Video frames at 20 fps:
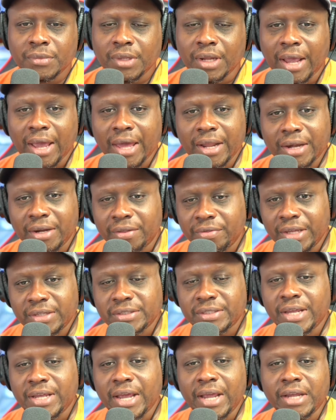and in
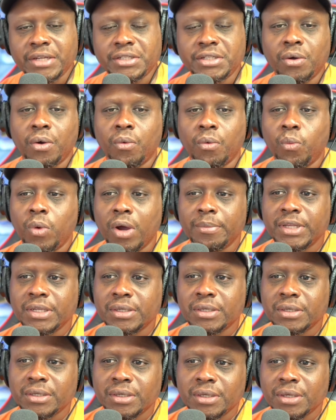this case, you know, a
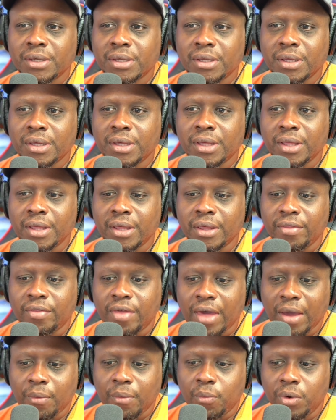woman
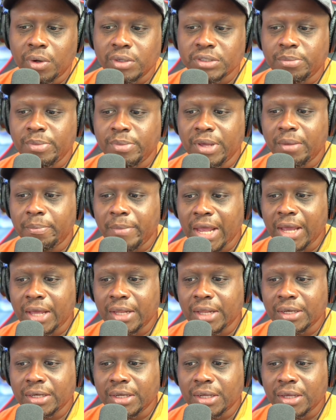that wants to be a man,